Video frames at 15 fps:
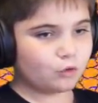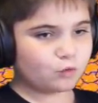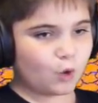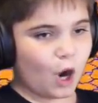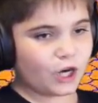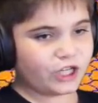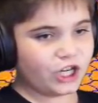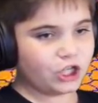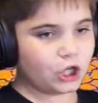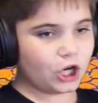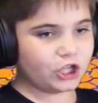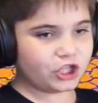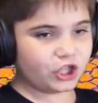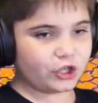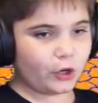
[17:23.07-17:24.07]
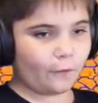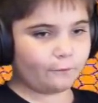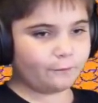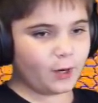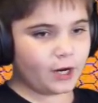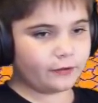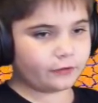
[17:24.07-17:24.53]
Rocket launcher your
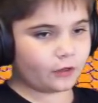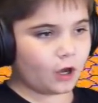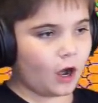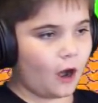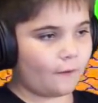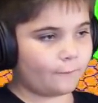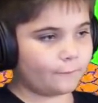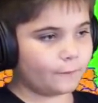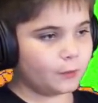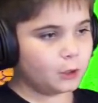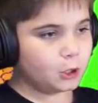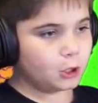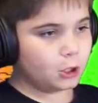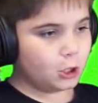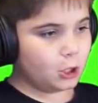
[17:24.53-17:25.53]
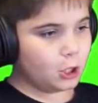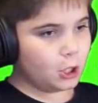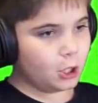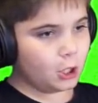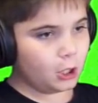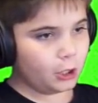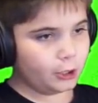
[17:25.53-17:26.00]
face off!
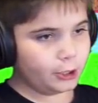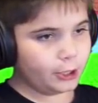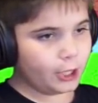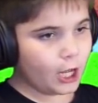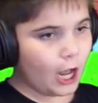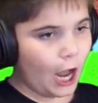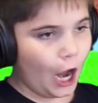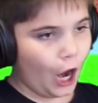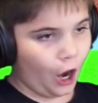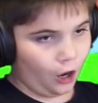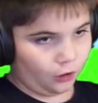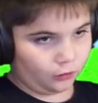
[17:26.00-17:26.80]
Oh, yeah!